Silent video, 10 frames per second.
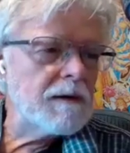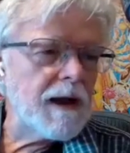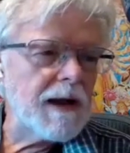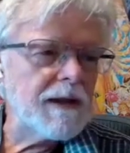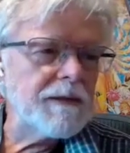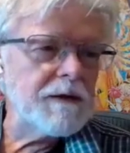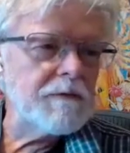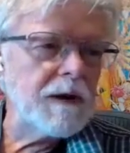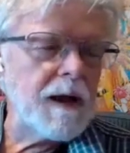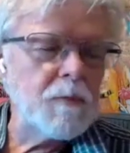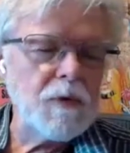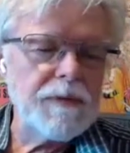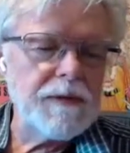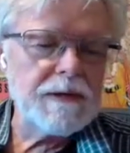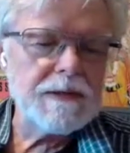I can think of a lot more
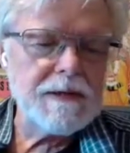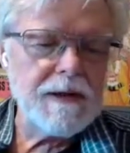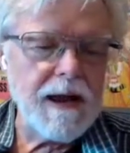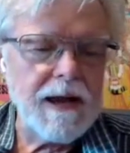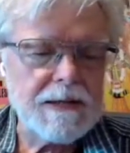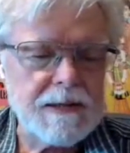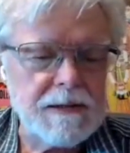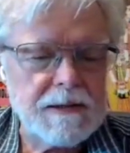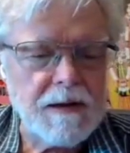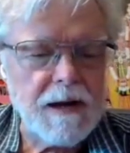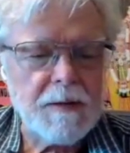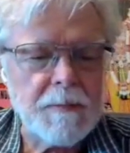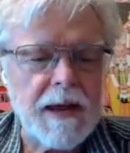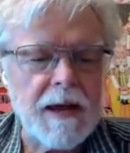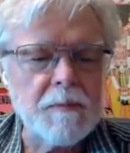things to ask and to talk
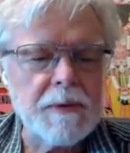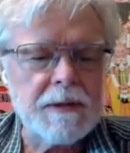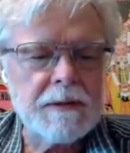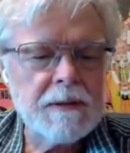about, but